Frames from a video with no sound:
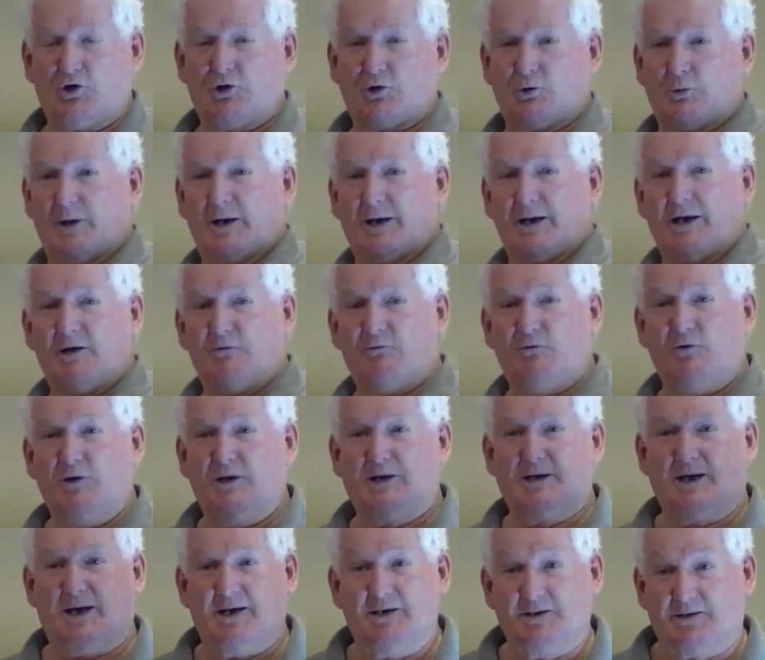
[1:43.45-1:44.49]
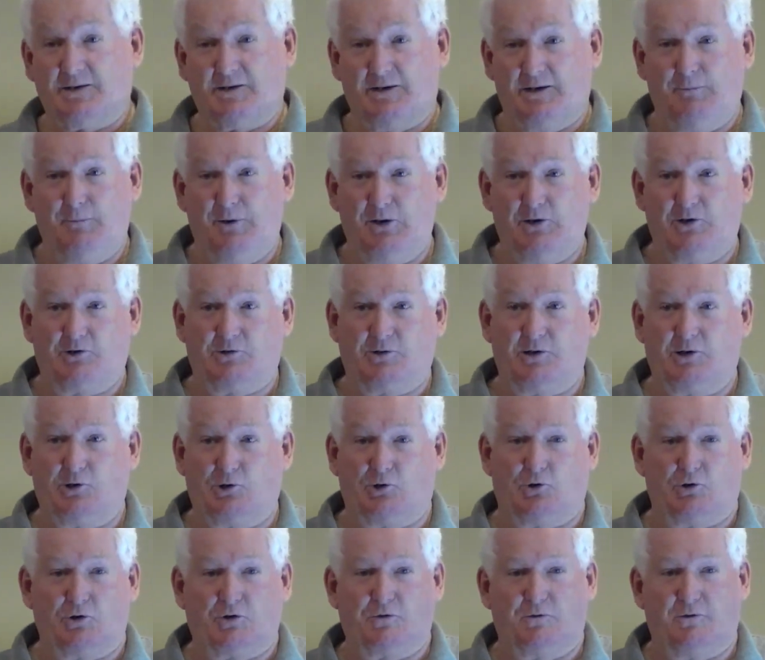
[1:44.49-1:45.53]
throughout every case in the military
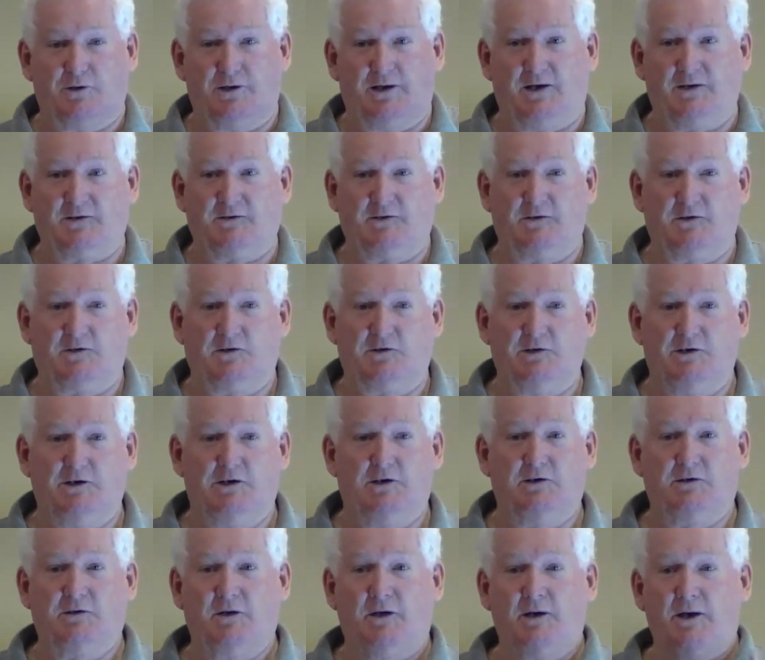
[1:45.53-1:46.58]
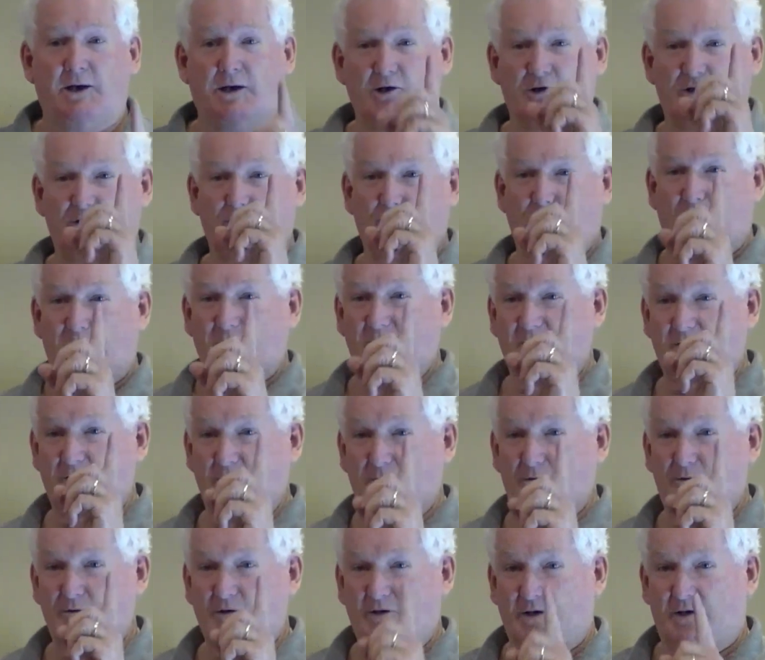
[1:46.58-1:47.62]
courts for the last 6 years, because one
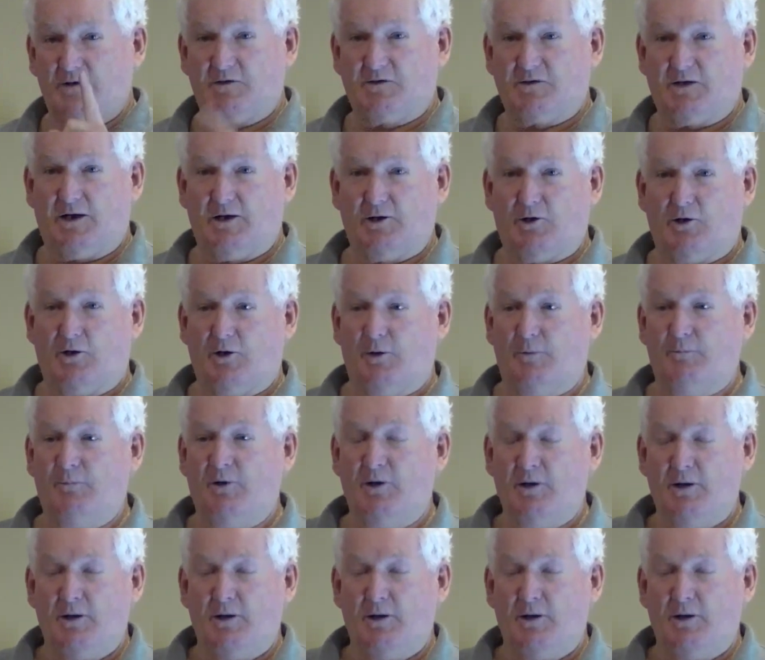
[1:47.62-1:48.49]
single judge sat on them,